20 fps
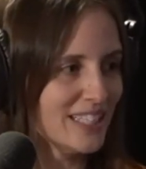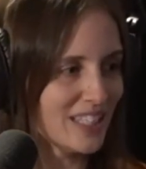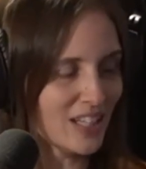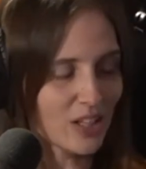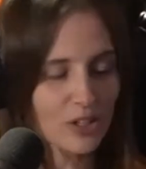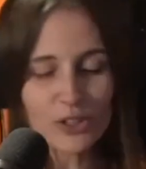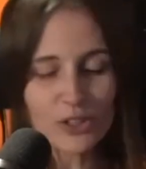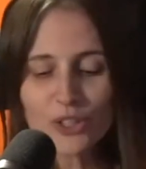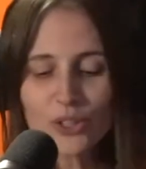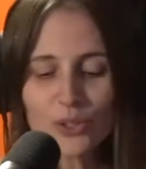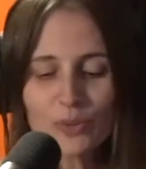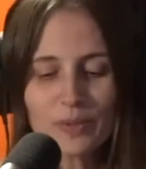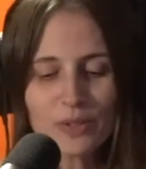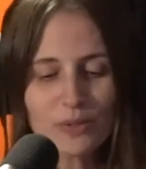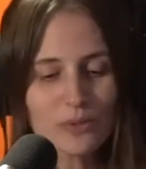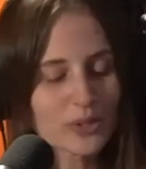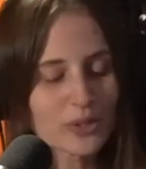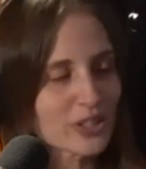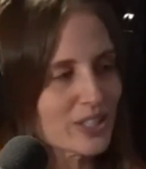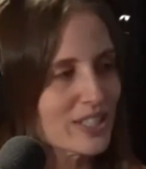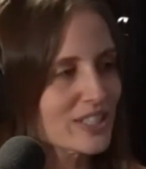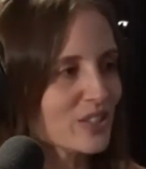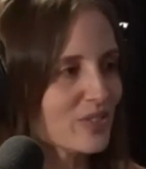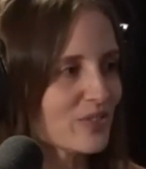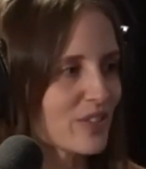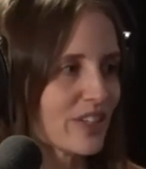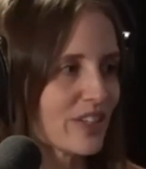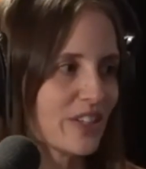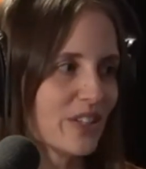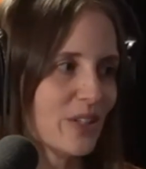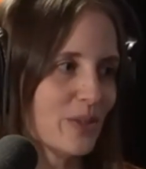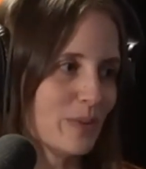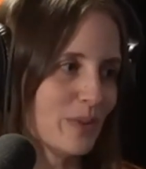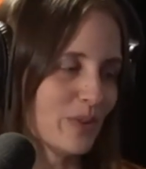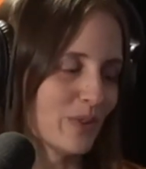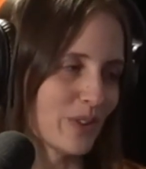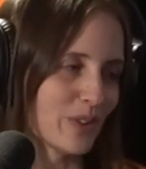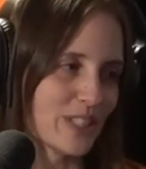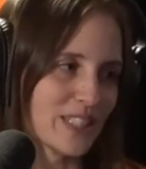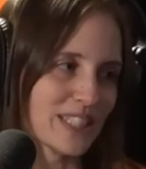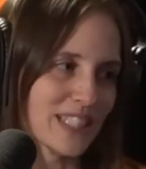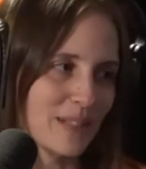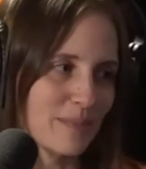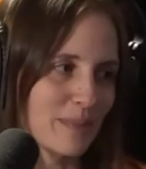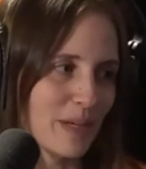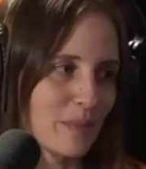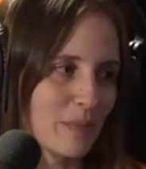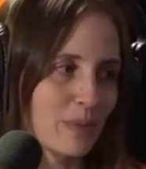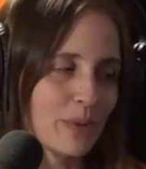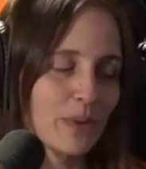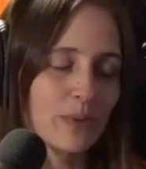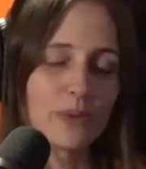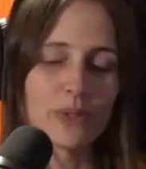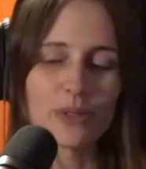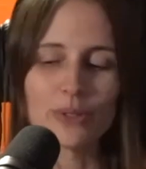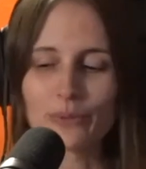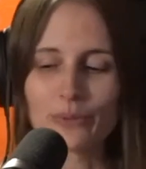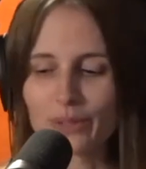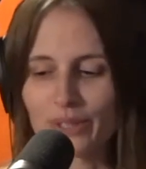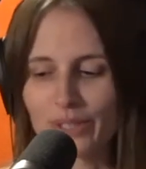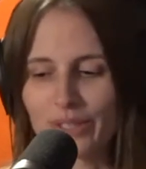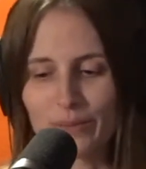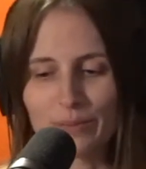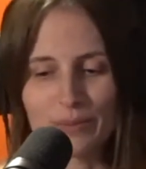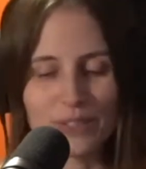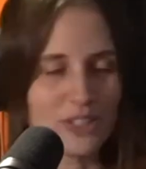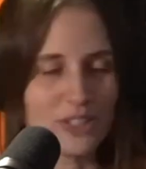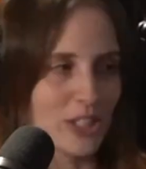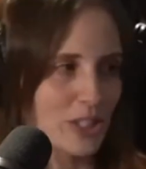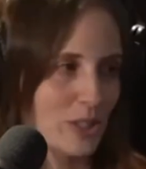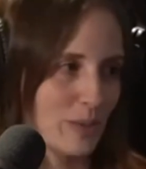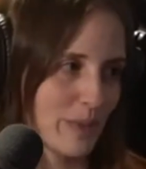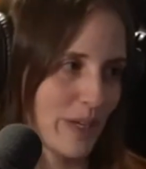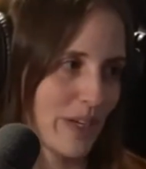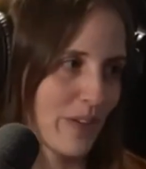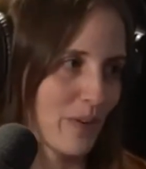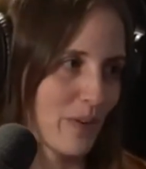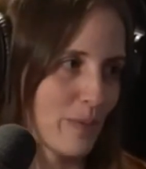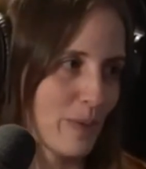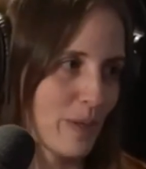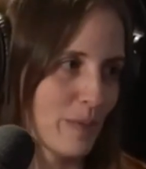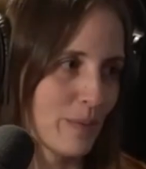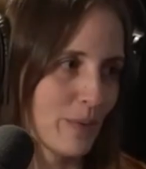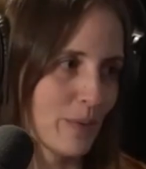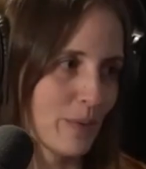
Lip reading: Our human worries, our very human worries come up. We worry we're going to be judged by other people.